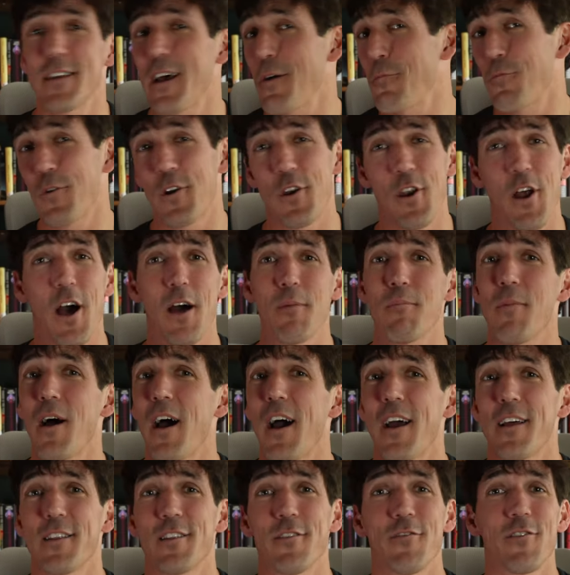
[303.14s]
I would not
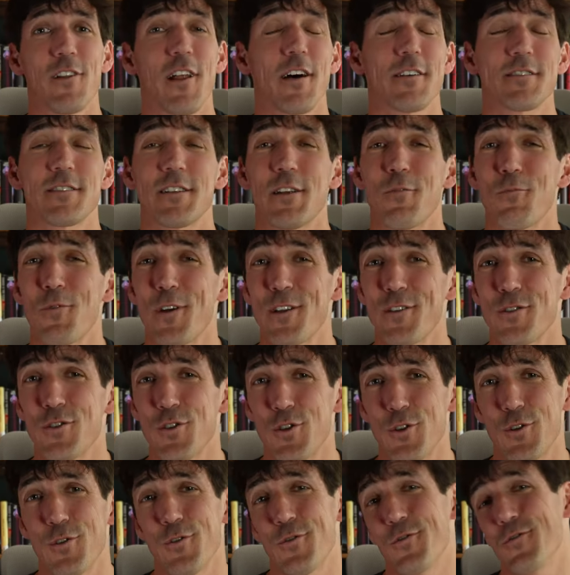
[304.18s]
buy the Velociti Wind
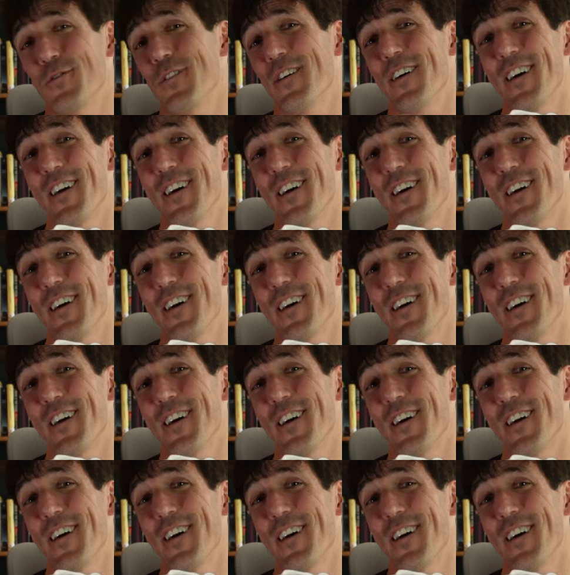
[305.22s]
2